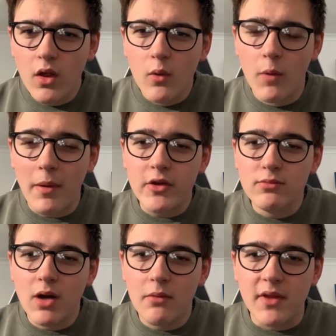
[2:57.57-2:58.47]
What about
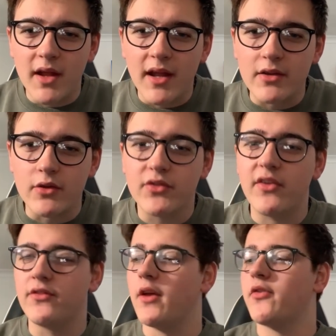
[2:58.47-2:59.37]
your mum then and your
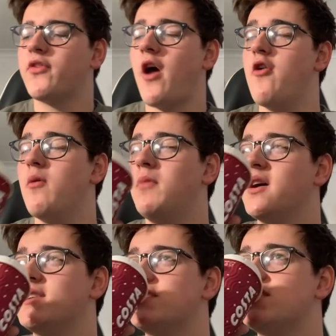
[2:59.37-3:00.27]
sister? So
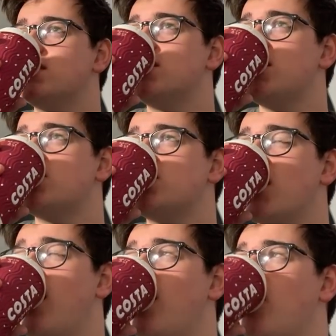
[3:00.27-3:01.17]
my
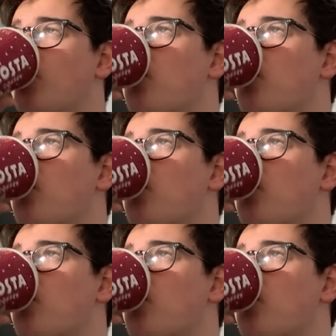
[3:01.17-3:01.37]
sister